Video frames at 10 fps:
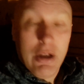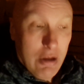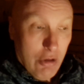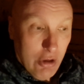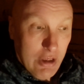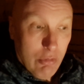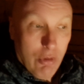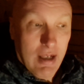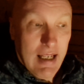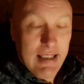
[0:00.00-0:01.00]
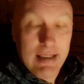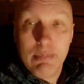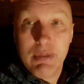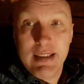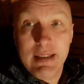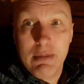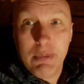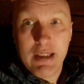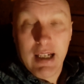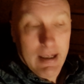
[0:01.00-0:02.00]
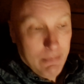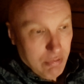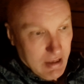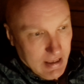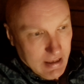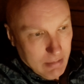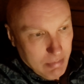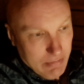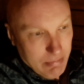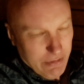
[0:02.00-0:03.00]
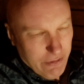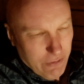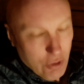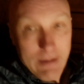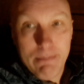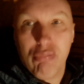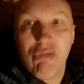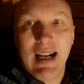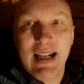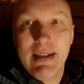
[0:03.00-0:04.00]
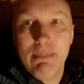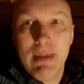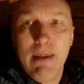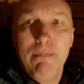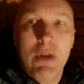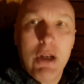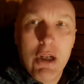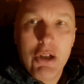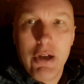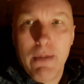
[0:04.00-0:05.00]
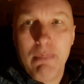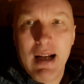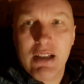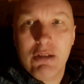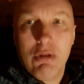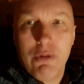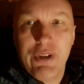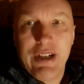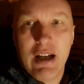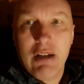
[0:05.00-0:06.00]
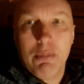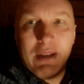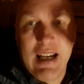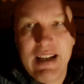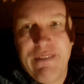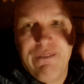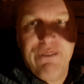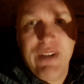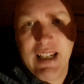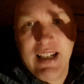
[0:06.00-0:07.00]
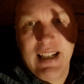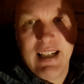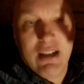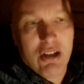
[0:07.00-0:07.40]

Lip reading: How long it will last, but it seems to be dark bright. I'm having it fucking blinding me. It's not bad, so hopefully now you'll be getting the flickering.